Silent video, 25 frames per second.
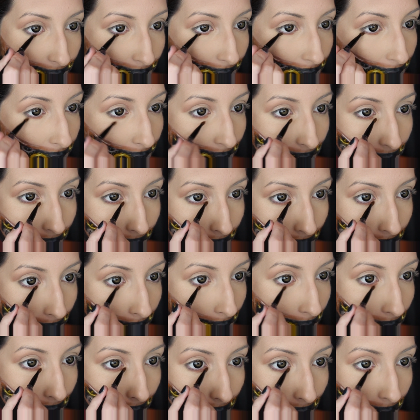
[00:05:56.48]
And I will also
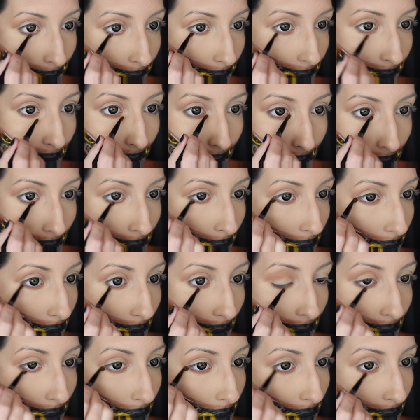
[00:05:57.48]
be taking it on my
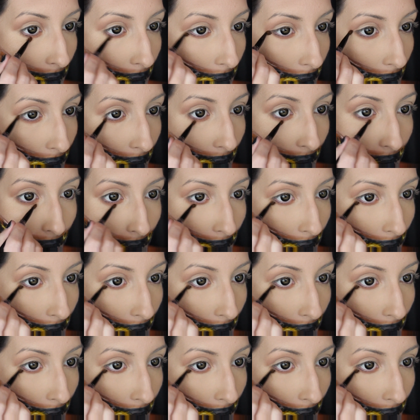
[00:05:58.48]
lower lash line.